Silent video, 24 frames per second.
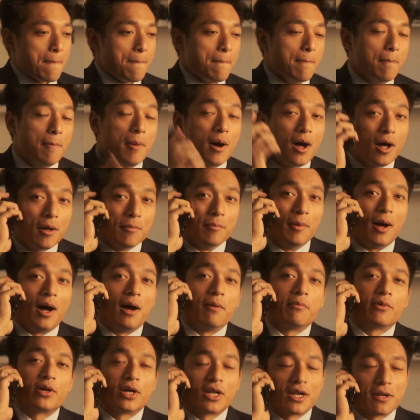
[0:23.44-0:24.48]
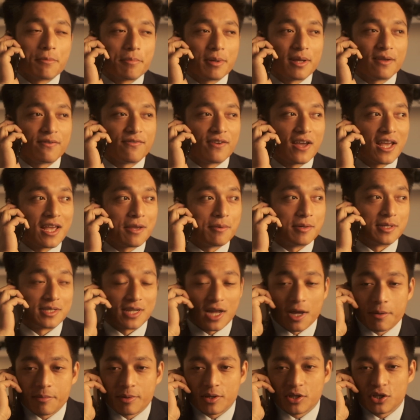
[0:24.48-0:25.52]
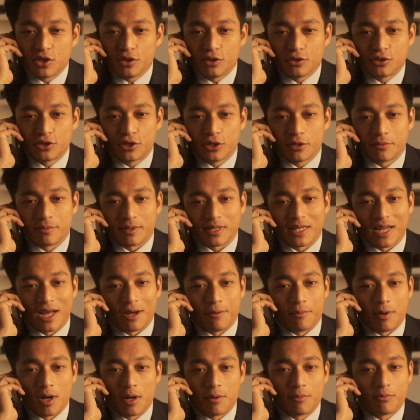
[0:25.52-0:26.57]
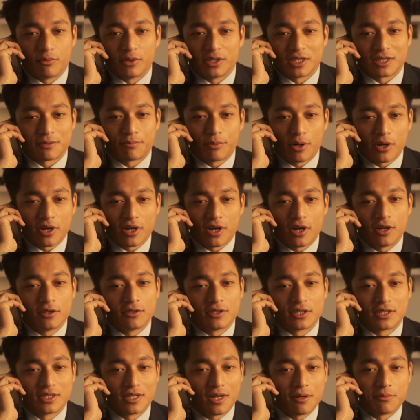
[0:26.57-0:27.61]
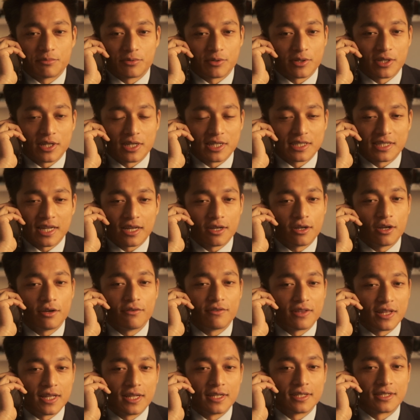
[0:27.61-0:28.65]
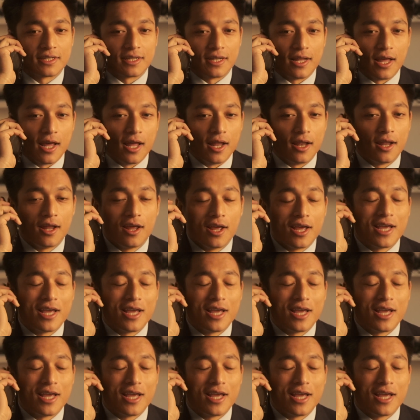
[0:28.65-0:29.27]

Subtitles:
Mum, I'm gonna be famous. I'm a YouTuber now, Mum. We just broke 100 subs. We're gonna take over the internet.